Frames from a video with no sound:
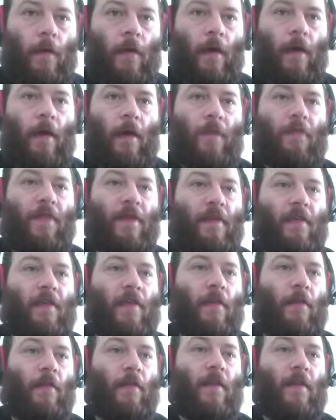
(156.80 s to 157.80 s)
Everything's
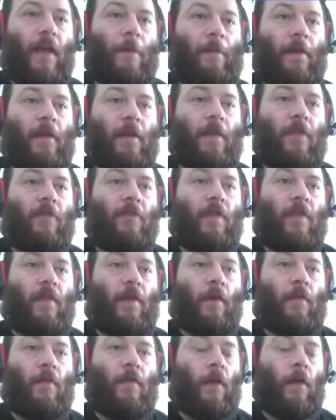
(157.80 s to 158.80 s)
still snapping to the grid
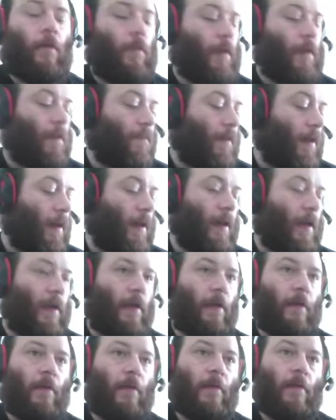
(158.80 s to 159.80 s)
though, so if I
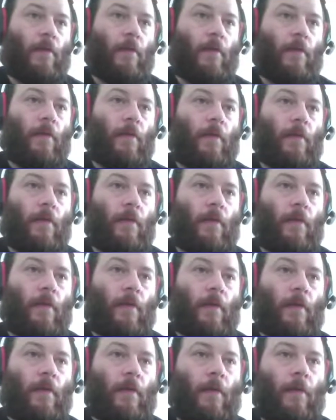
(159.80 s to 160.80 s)

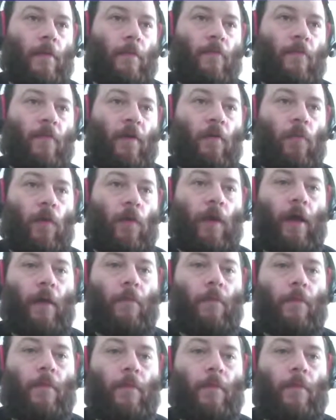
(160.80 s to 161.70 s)
bring one up